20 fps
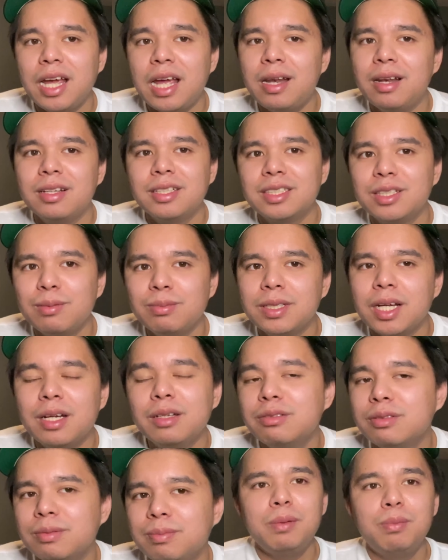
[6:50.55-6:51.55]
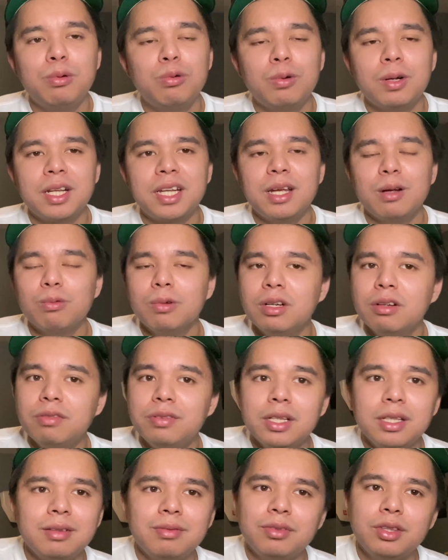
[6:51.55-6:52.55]
and sometimes people want to get rid of
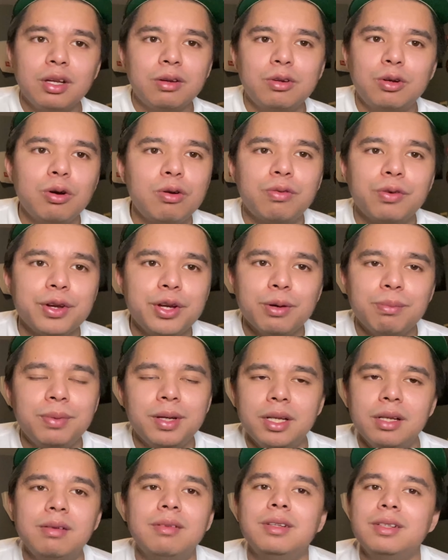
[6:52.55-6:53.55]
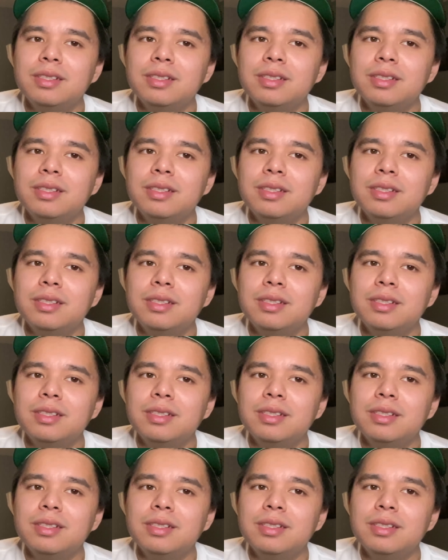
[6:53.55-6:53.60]
it, they'll go for your bid.